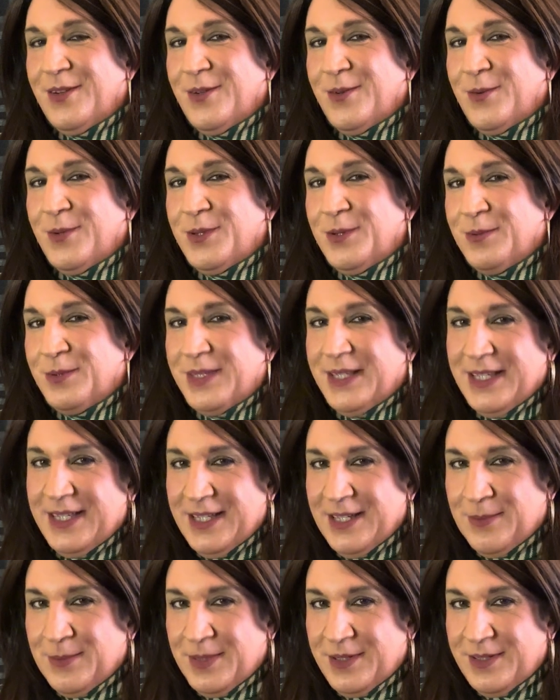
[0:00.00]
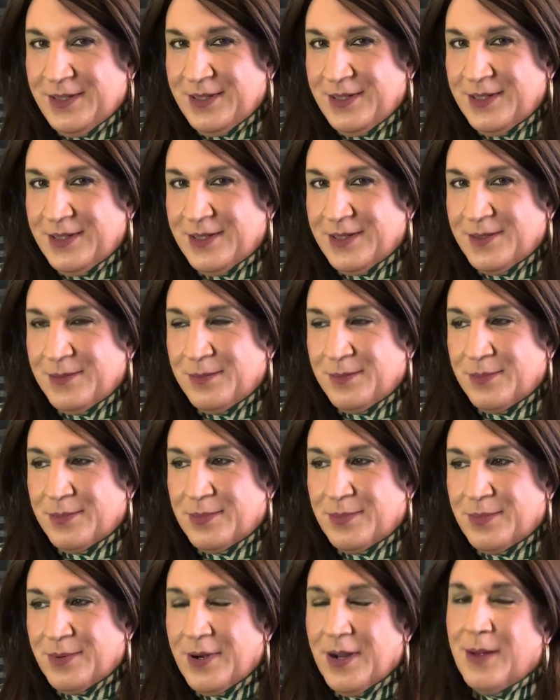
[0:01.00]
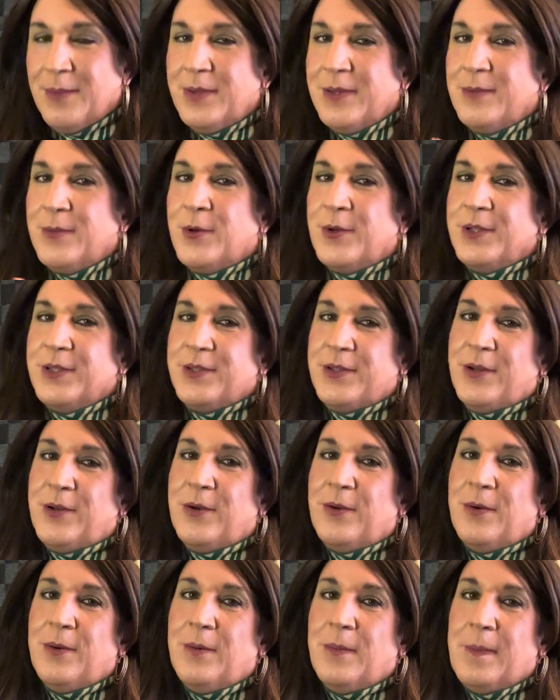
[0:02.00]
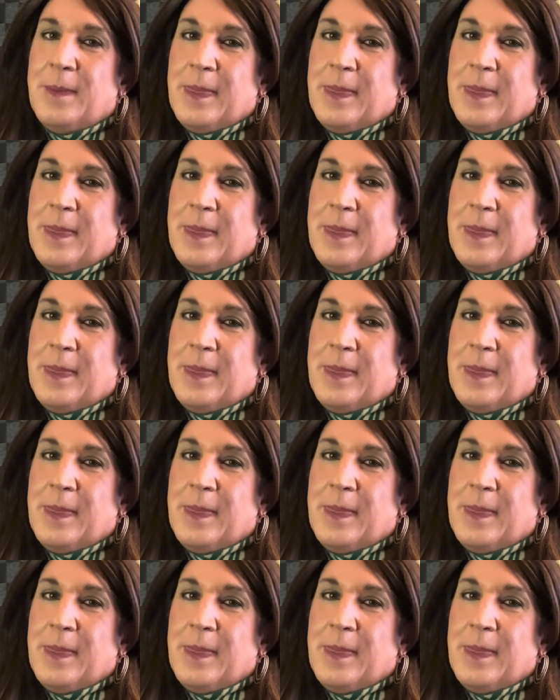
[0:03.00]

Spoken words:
when you see images, probably more so